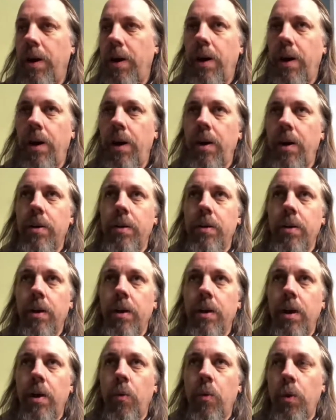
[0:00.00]
uh,
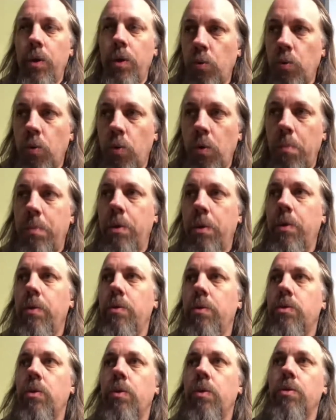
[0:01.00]
uh, ritual
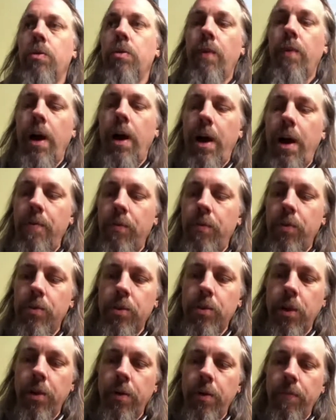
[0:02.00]
abuse or
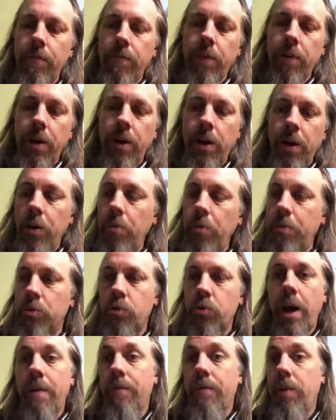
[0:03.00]
survivors of uh, human
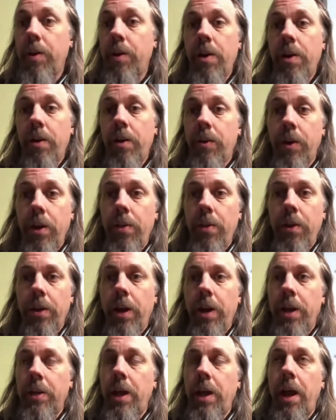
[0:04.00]
trafficking or anything
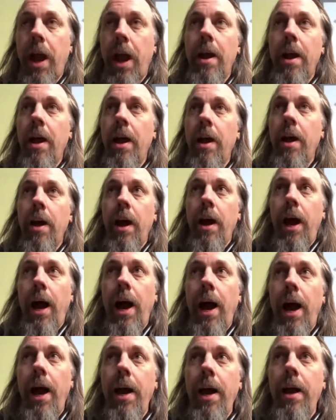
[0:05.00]
like that. I,
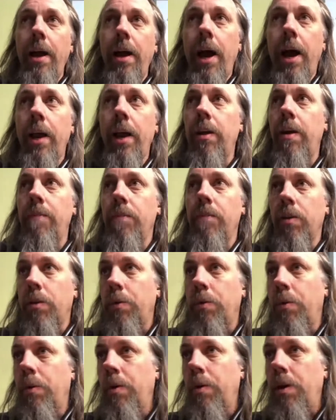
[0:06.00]
I, I love the
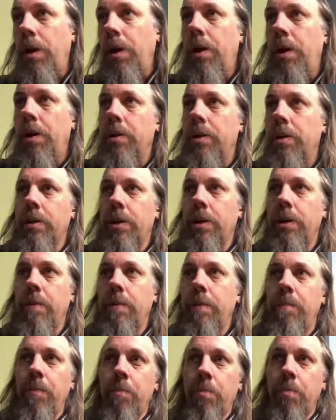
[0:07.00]
Lord, and
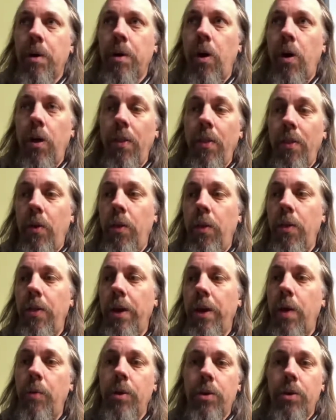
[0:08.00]
um, but all the only
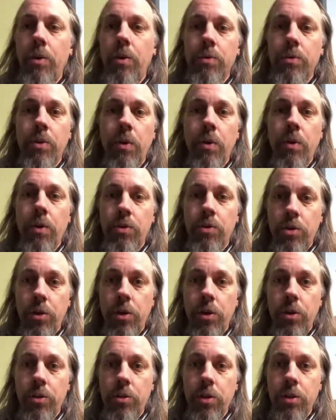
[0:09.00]
thing I want to do was go to
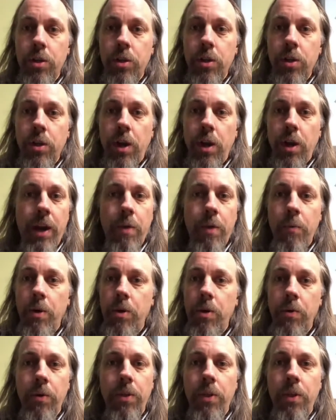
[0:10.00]
church. I didn't
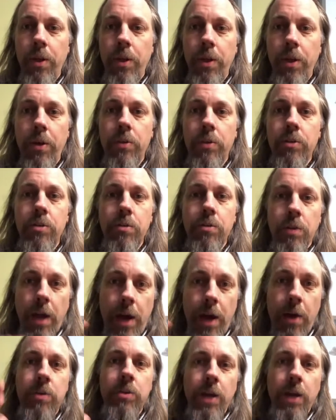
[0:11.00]
want to do anything else
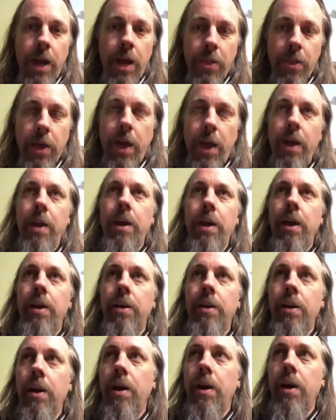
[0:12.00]
outside of that.
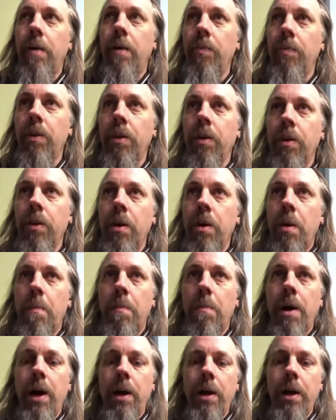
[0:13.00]
And um,
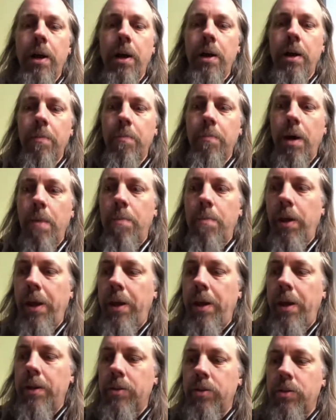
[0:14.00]
my uh, my
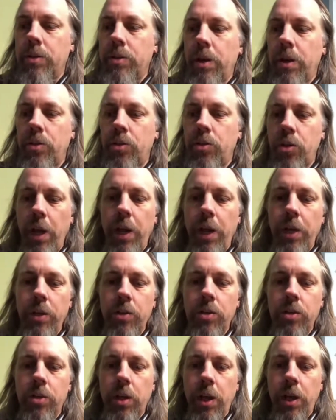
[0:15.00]
plans uh,
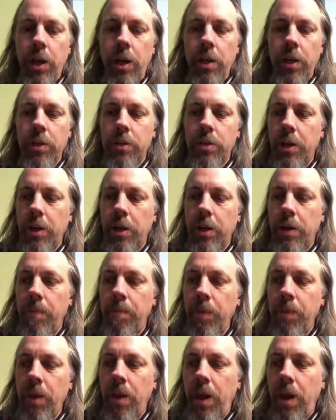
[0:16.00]
changed. And uh,
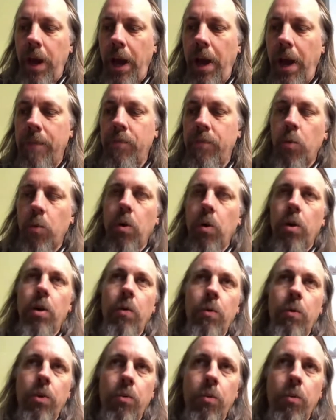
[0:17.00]
after
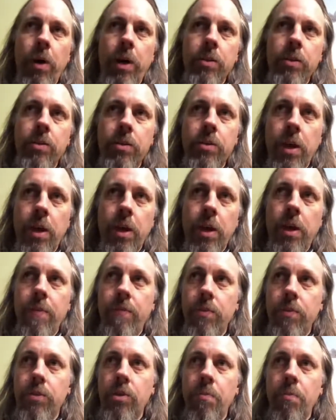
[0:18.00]
working with Russ uh,
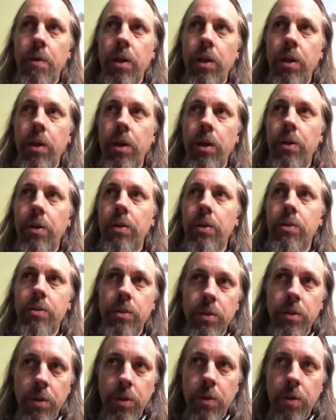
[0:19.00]
for so many
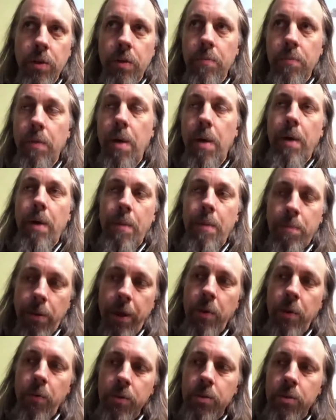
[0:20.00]
years, my my
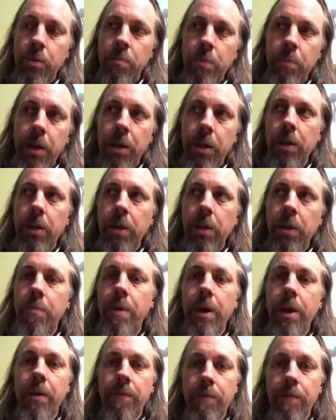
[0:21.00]
plan was to immediately
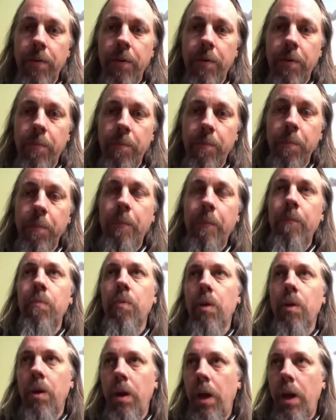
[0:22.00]
make a film,
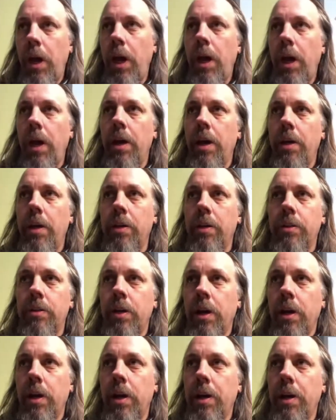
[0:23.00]
and
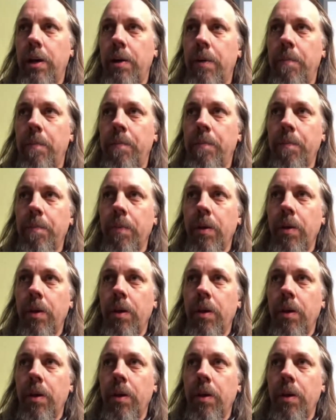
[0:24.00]
um,